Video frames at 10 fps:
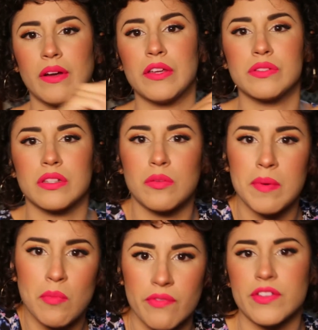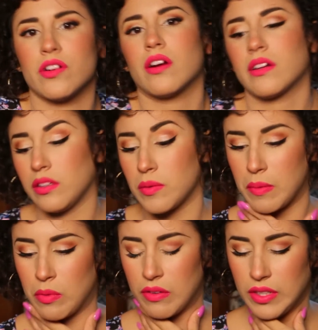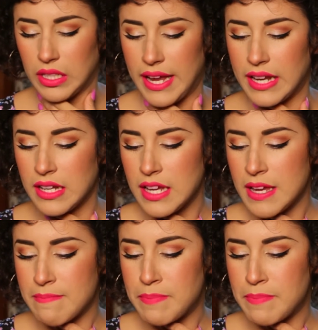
I use a little bit more of the dark, a little bit more of the light.